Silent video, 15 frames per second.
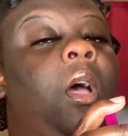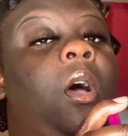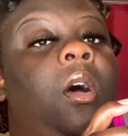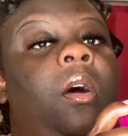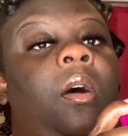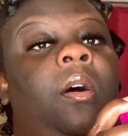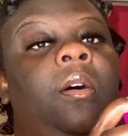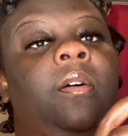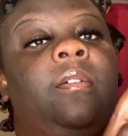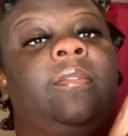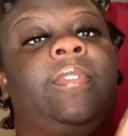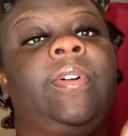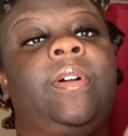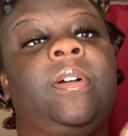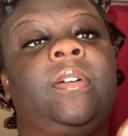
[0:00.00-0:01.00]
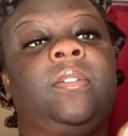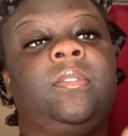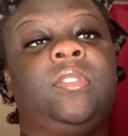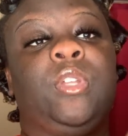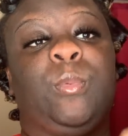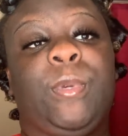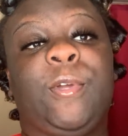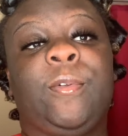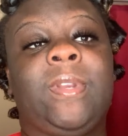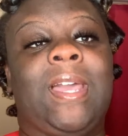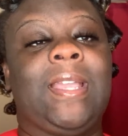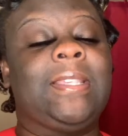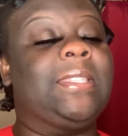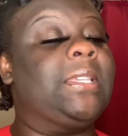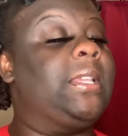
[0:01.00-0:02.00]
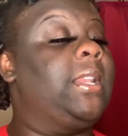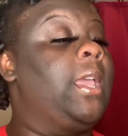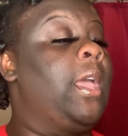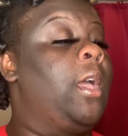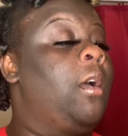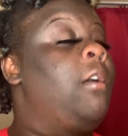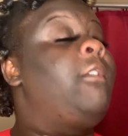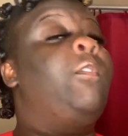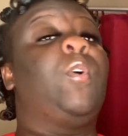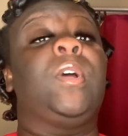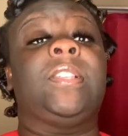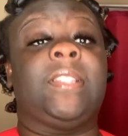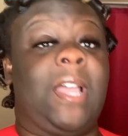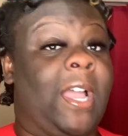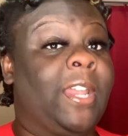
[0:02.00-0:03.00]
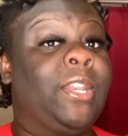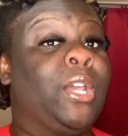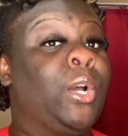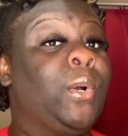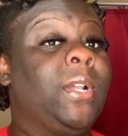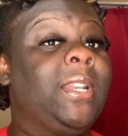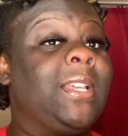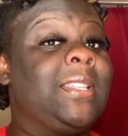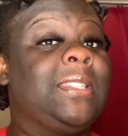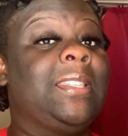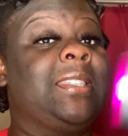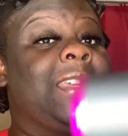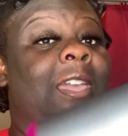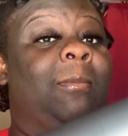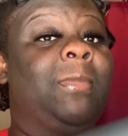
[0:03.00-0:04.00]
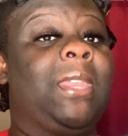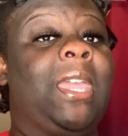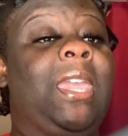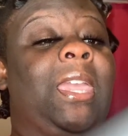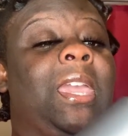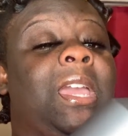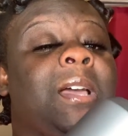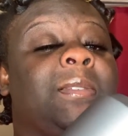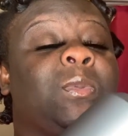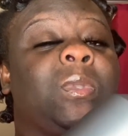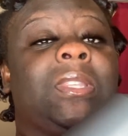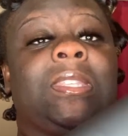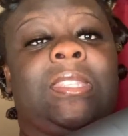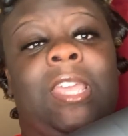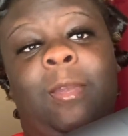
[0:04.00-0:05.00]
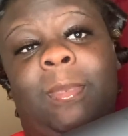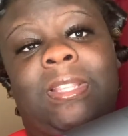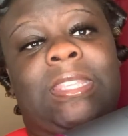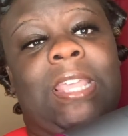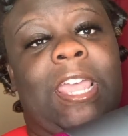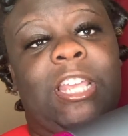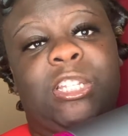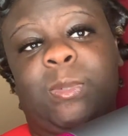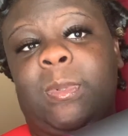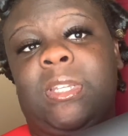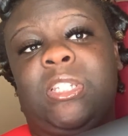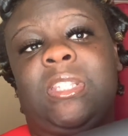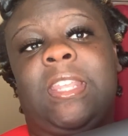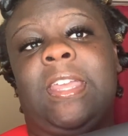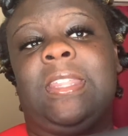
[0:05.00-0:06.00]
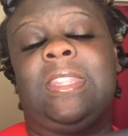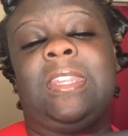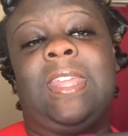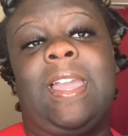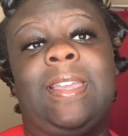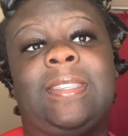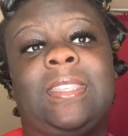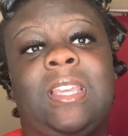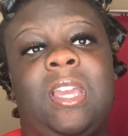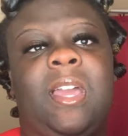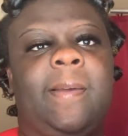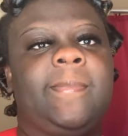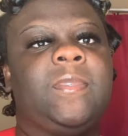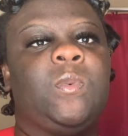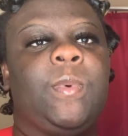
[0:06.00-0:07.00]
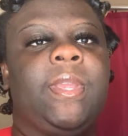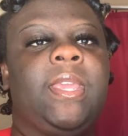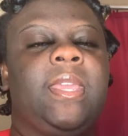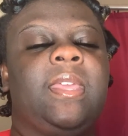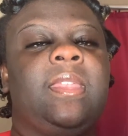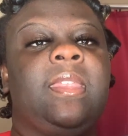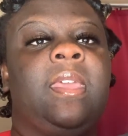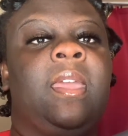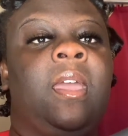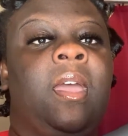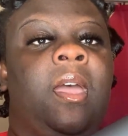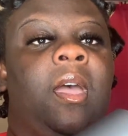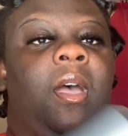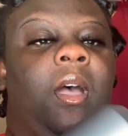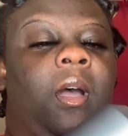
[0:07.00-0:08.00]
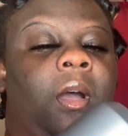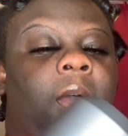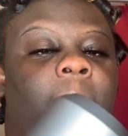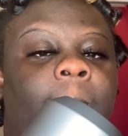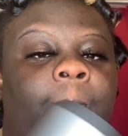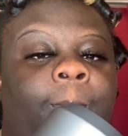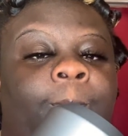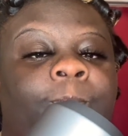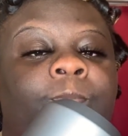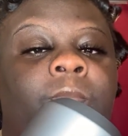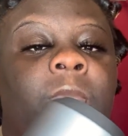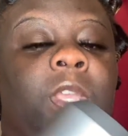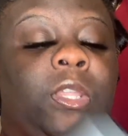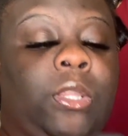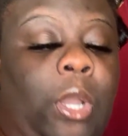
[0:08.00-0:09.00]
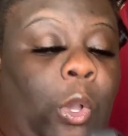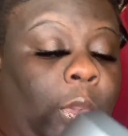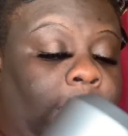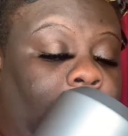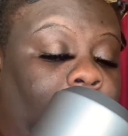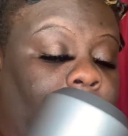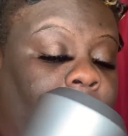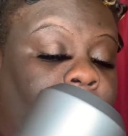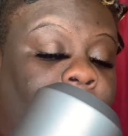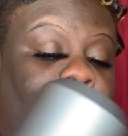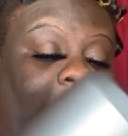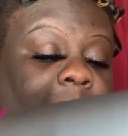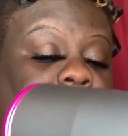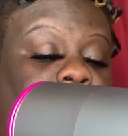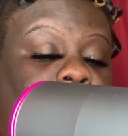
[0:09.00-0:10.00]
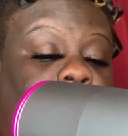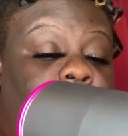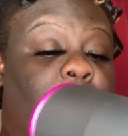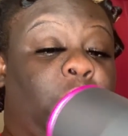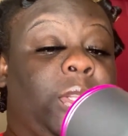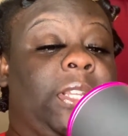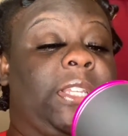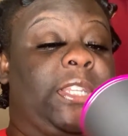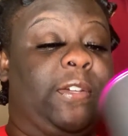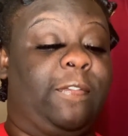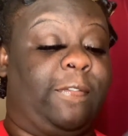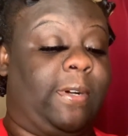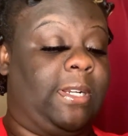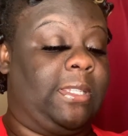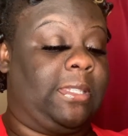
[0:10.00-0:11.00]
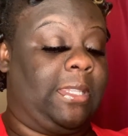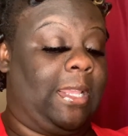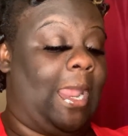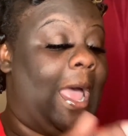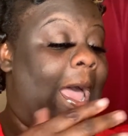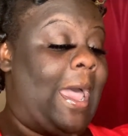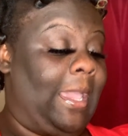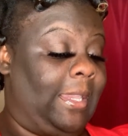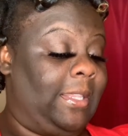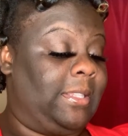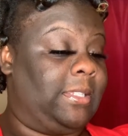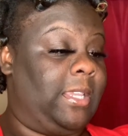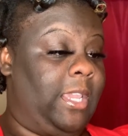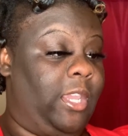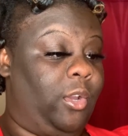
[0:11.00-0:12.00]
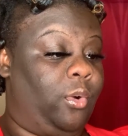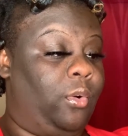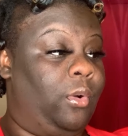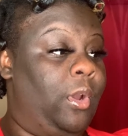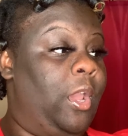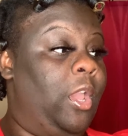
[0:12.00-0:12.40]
of the real Dyson. For as I know, it does the same thing. It comes with the same attachments that the Dyson comes with. Um, the only name, the only difference that I can tell,